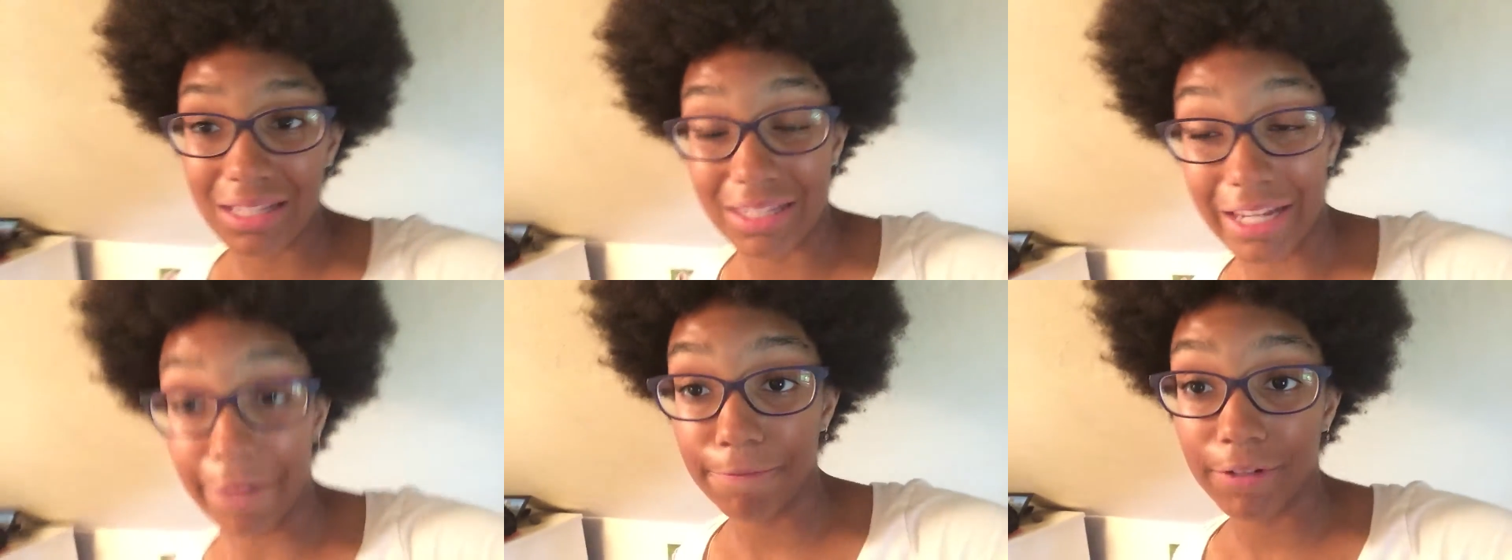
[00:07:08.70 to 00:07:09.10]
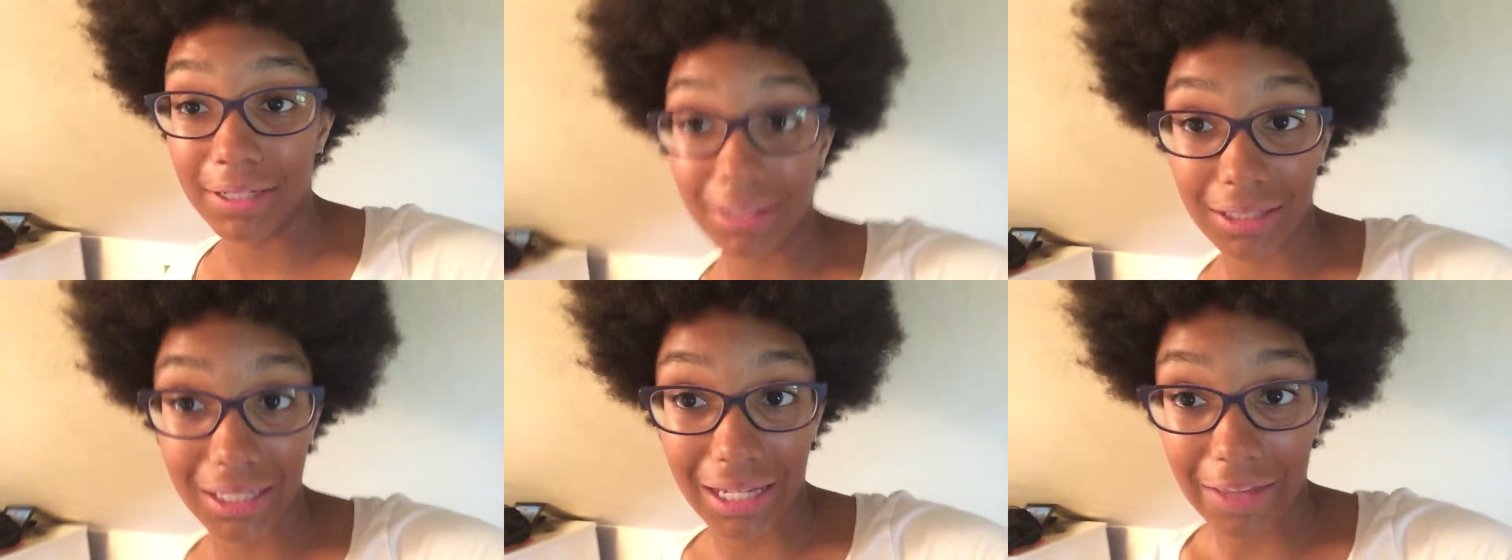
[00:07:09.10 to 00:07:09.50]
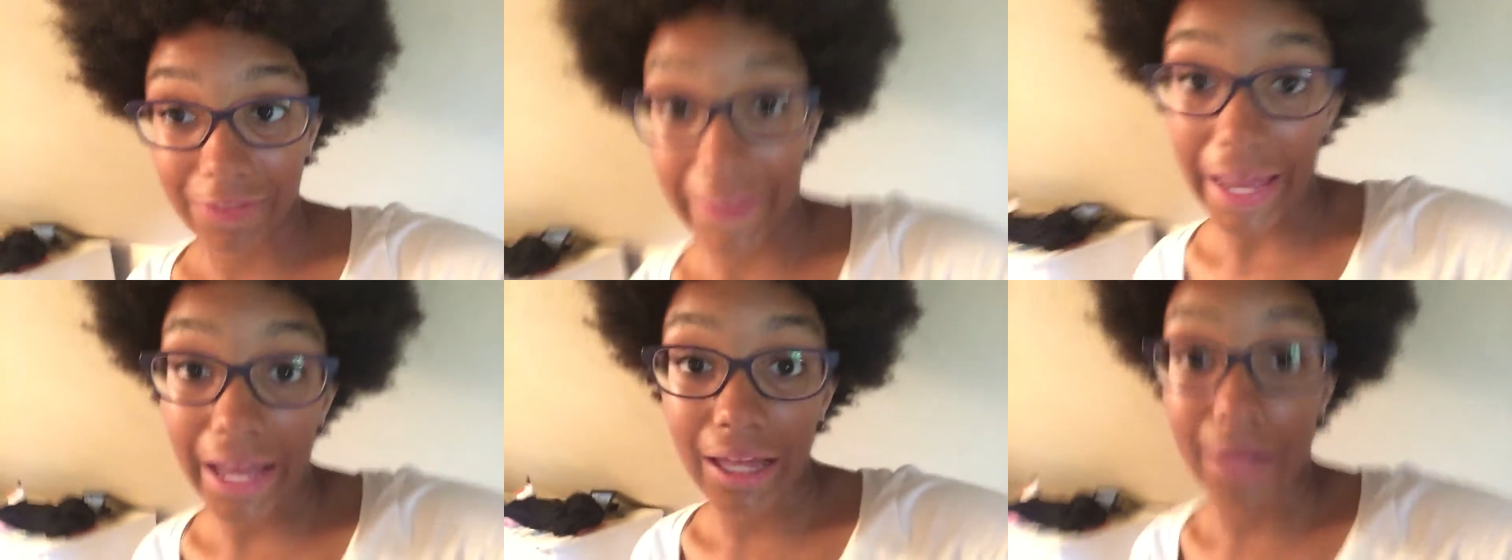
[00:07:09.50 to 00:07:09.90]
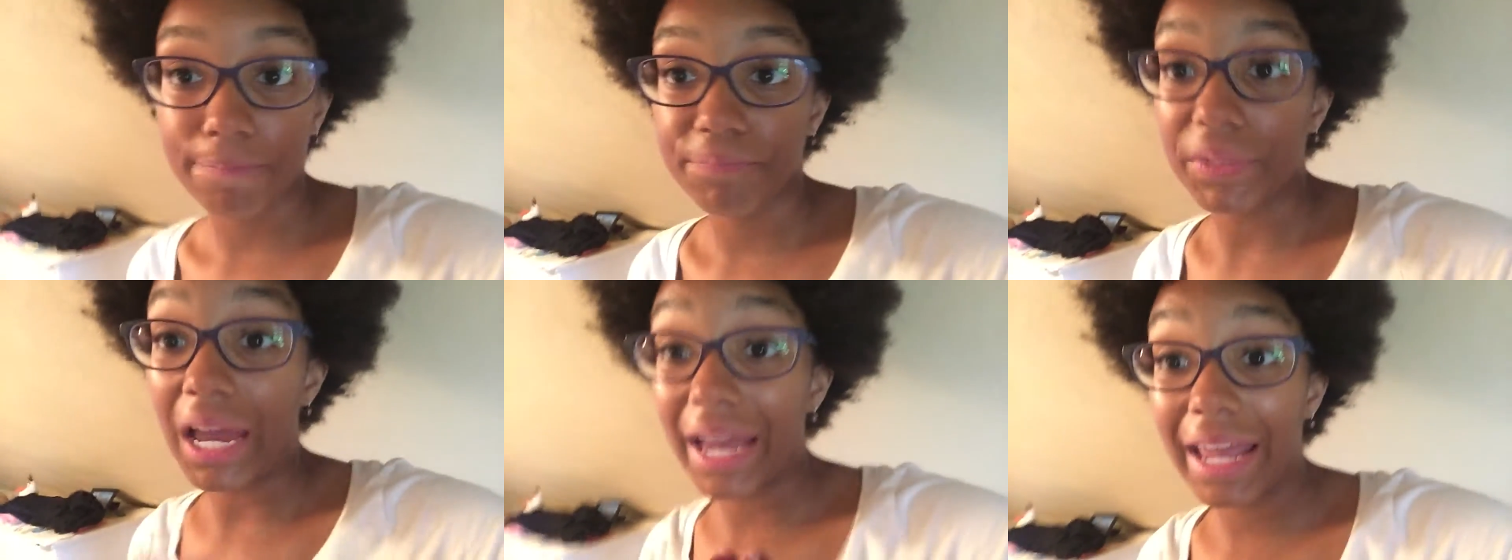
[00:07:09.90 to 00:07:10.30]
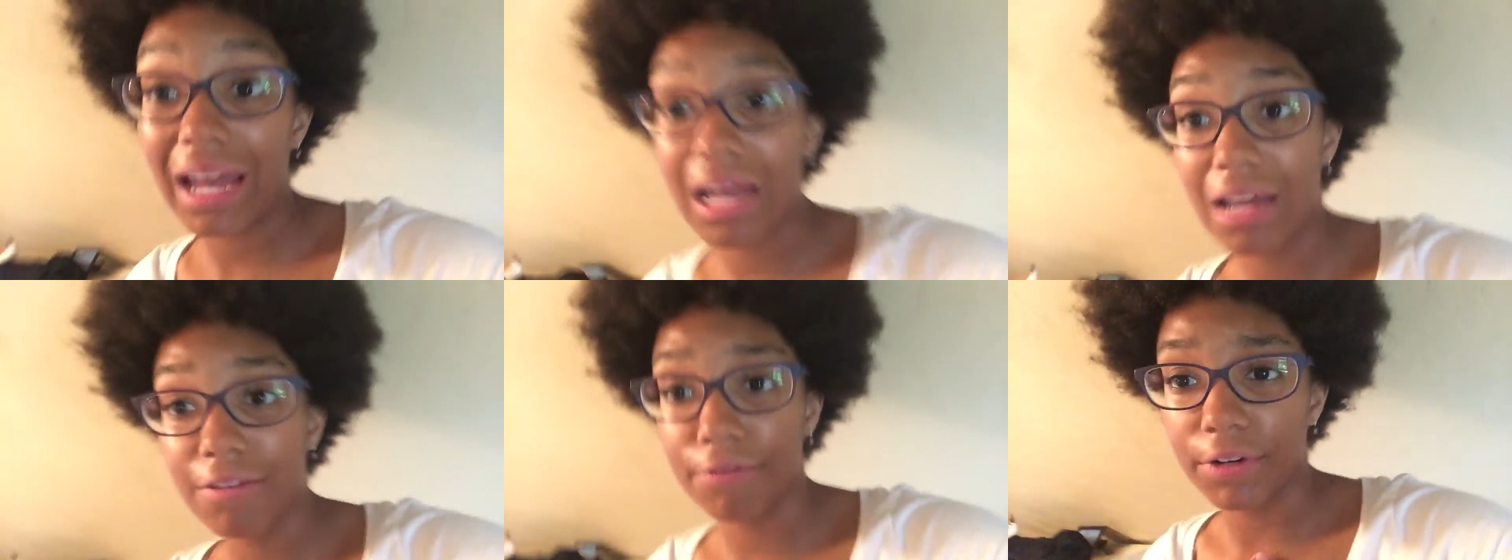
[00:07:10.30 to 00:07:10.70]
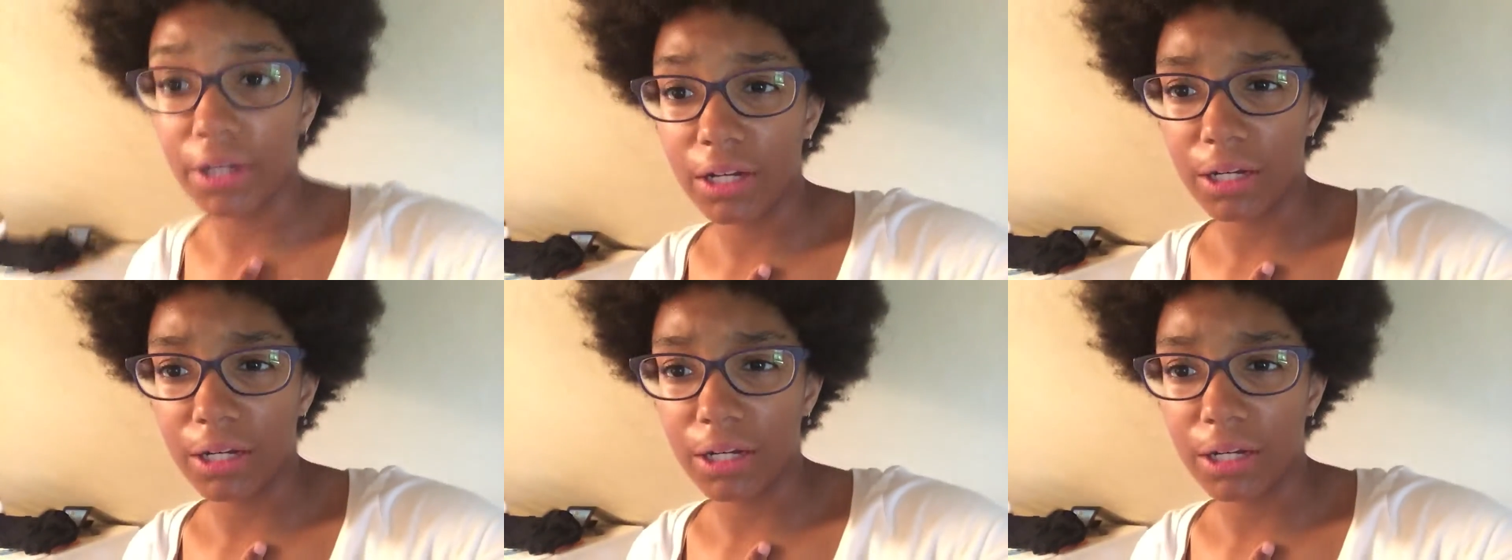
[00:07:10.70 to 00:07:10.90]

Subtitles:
definitely get that. I have